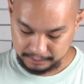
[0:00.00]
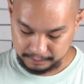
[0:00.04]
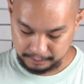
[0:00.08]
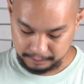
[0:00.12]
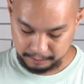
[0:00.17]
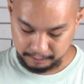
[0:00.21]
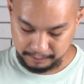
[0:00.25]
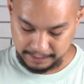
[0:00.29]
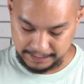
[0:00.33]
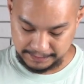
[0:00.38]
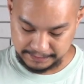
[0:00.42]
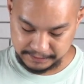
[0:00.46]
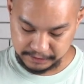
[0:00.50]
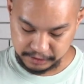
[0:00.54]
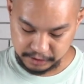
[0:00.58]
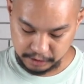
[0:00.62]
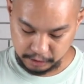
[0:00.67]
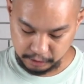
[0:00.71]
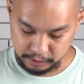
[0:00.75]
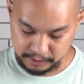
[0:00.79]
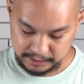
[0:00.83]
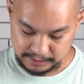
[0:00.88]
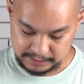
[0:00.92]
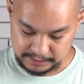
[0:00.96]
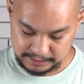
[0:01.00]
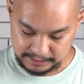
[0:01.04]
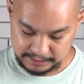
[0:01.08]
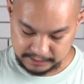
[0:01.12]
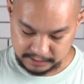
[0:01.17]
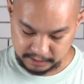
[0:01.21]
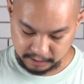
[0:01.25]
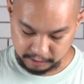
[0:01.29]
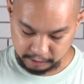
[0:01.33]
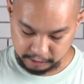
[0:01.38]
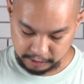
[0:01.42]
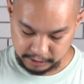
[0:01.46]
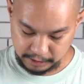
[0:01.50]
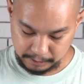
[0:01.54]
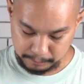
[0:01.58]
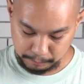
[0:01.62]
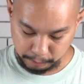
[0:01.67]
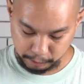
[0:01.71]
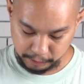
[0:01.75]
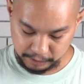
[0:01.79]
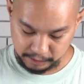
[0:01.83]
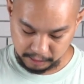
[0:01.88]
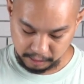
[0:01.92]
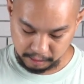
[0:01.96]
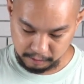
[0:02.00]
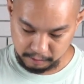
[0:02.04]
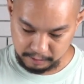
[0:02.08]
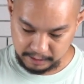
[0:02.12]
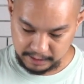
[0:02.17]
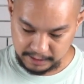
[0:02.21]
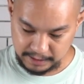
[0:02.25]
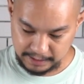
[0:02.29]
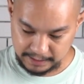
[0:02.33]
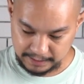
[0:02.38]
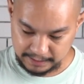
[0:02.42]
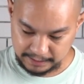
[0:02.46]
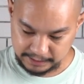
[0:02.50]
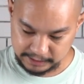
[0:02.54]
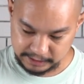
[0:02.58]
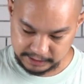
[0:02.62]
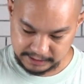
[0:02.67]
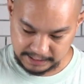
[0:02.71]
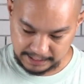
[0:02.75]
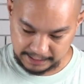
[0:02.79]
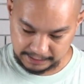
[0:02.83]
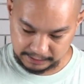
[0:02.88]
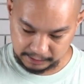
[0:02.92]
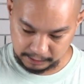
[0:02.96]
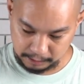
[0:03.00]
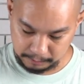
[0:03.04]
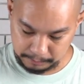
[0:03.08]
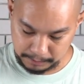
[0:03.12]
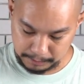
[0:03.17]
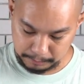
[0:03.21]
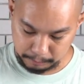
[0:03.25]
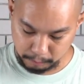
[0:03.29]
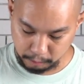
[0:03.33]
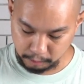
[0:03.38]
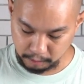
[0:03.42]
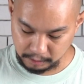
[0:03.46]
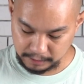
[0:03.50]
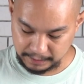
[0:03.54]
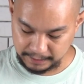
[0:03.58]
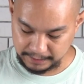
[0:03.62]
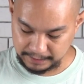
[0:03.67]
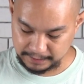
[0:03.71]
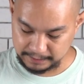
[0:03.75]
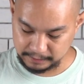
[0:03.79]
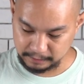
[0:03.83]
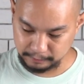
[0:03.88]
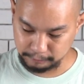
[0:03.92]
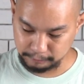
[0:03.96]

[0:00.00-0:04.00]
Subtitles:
All right, so this is 13.3, and I just add a little bit more, and